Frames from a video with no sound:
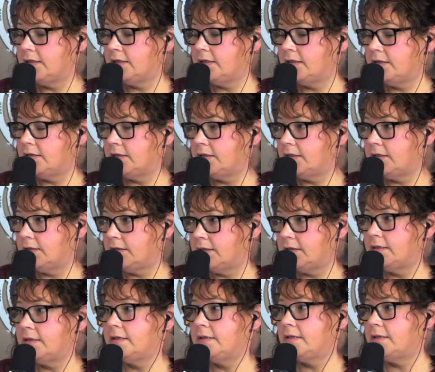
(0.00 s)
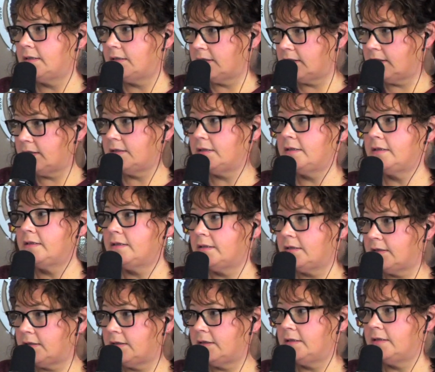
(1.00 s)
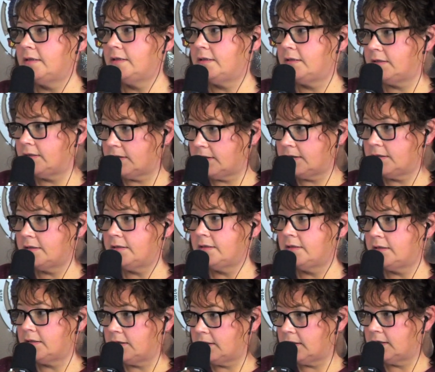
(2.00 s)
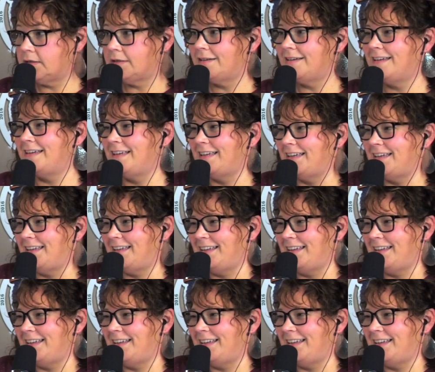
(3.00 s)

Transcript: a bag of chips or something, I'll get me a bowl of fruit salad. Keep that fiber going.